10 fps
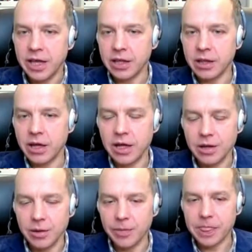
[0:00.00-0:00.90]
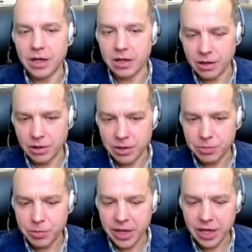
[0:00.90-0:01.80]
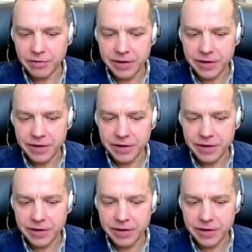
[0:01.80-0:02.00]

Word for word: And uh, uh, let me make